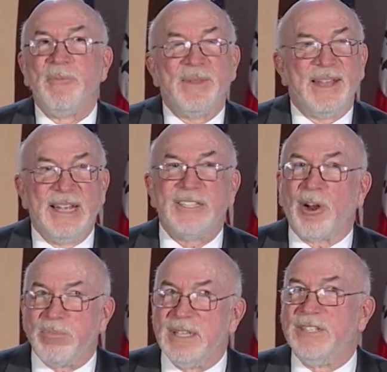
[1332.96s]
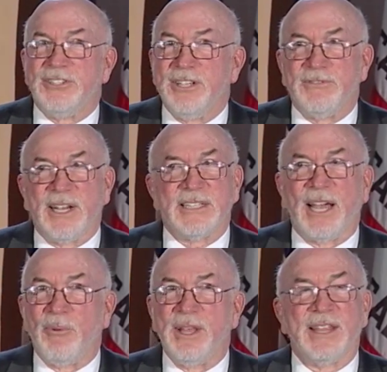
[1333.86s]
he's our police chief. That's
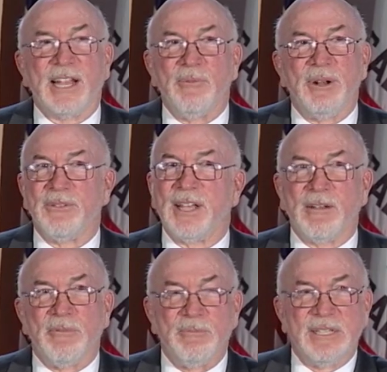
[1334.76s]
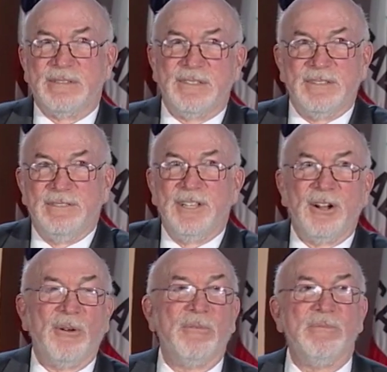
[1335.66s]
how we think. We don't think of him as,
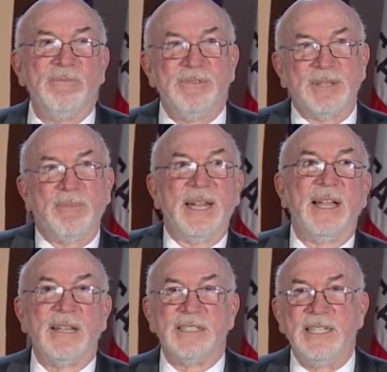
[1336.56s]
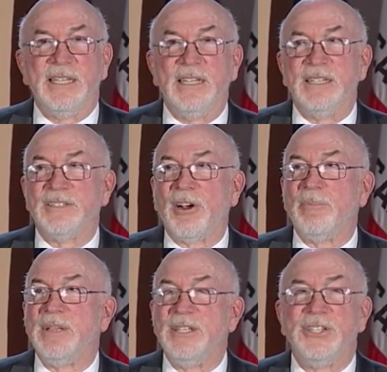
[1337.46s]
somebody else. He is our
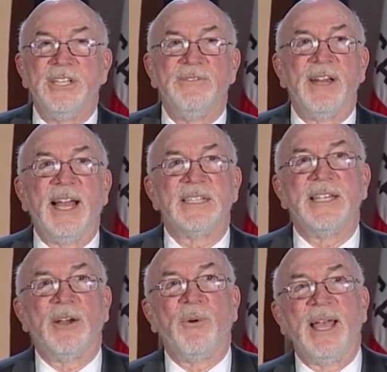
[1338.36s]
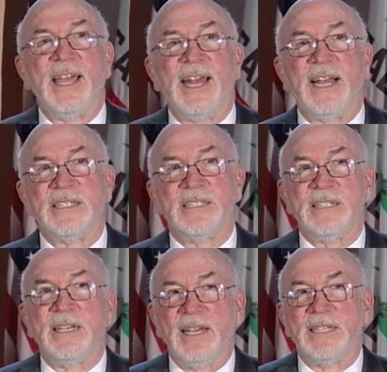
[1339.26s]
police chief and acts that way, and acts as
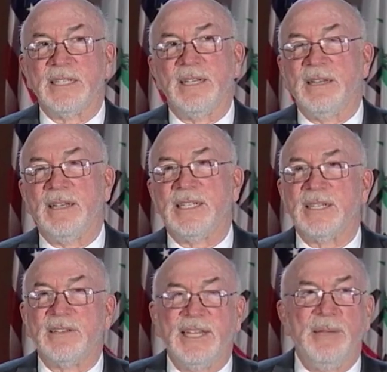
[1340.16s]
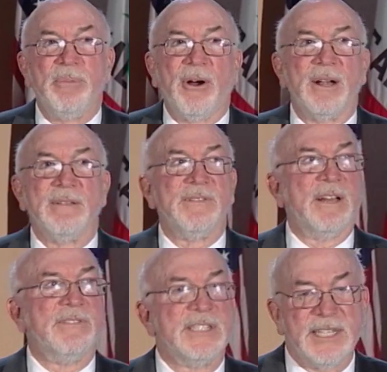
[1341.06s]
a key part
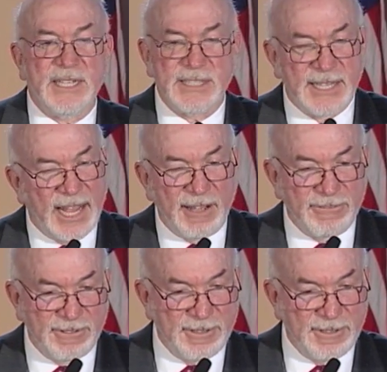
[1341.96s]
of the city staff.